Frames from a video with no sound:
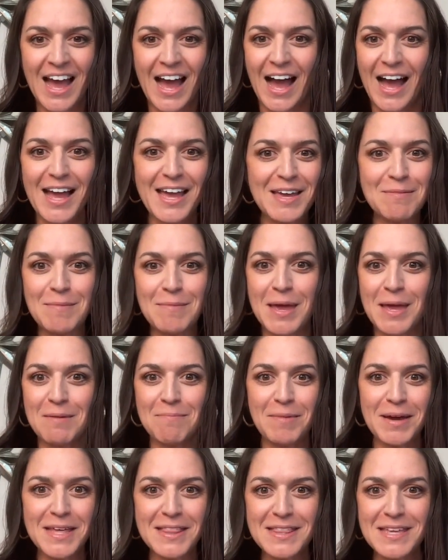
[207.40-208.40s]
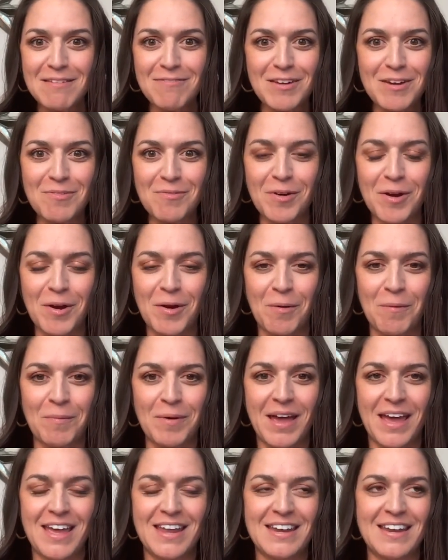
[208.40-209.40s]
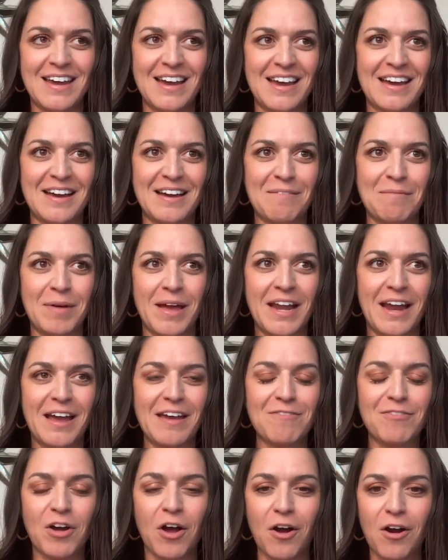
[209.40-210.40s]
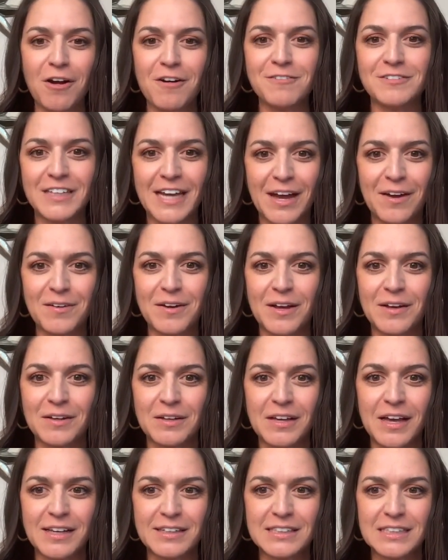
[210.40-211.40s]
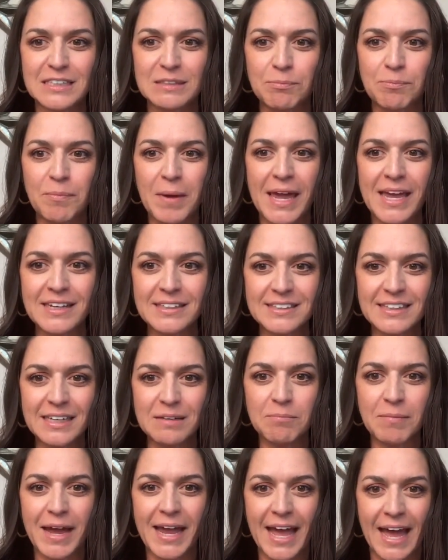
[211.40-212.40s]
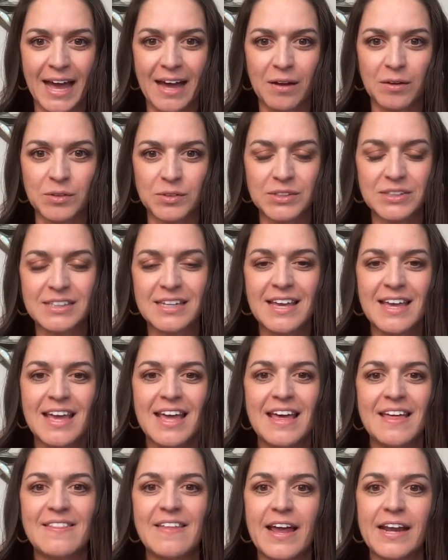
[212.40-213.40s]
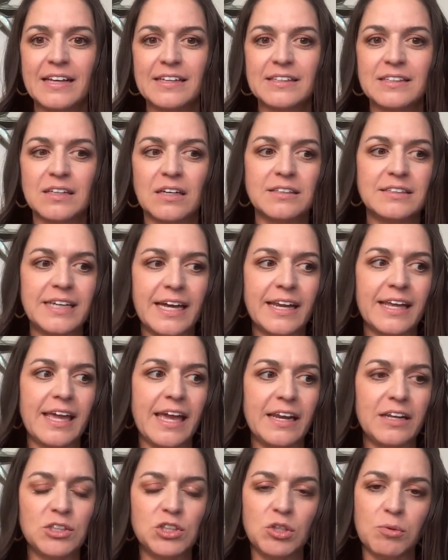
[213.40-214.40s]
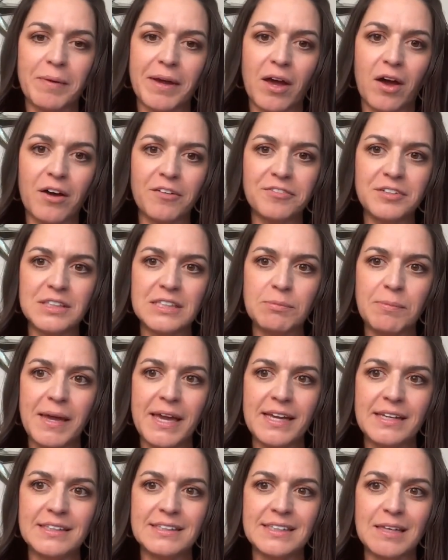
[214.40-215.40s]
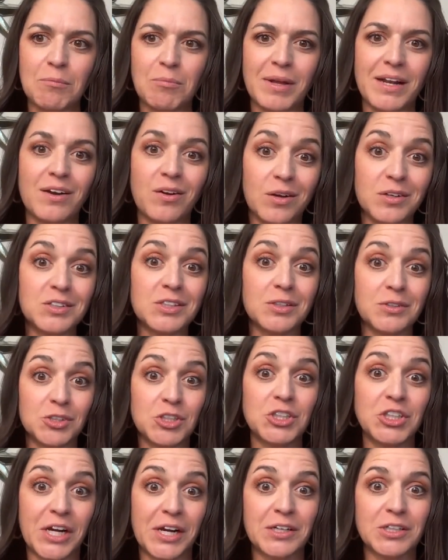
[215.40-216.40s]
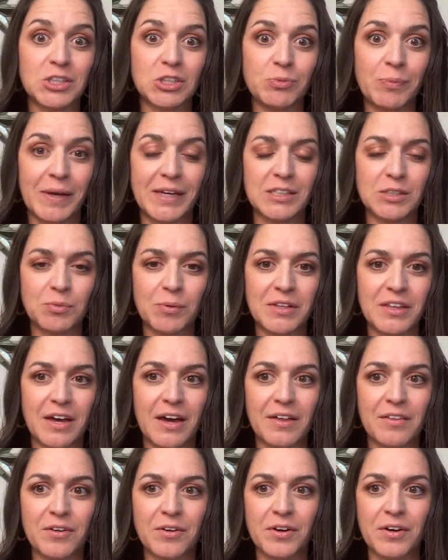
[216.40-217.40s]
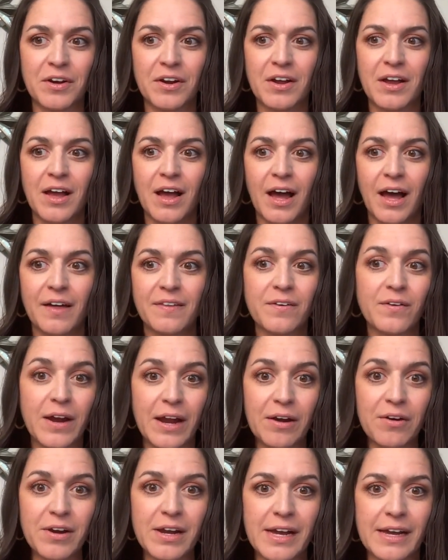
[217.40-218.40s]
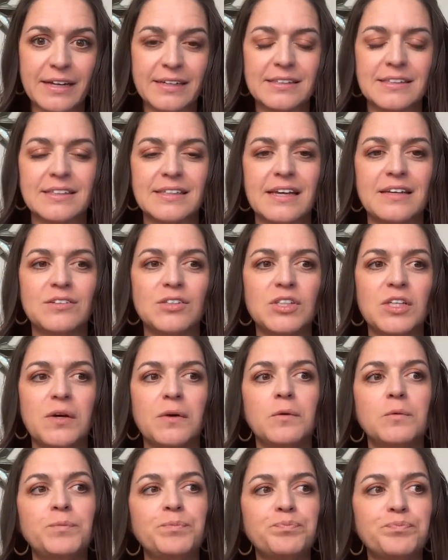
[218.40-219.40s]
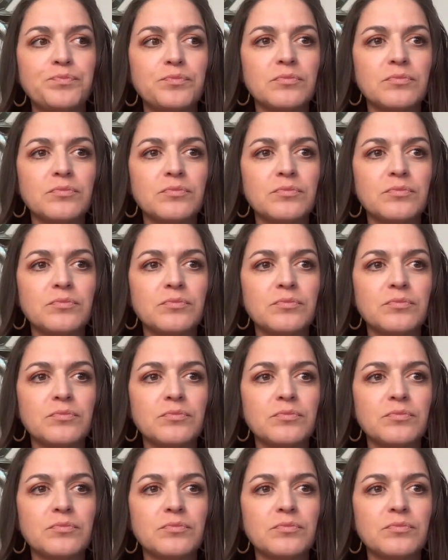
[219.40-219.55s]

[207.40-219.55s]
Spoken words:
I am in my living room, and I've carved out a space in my house that is dedicated to my office space, but it also shares space with other areas. And so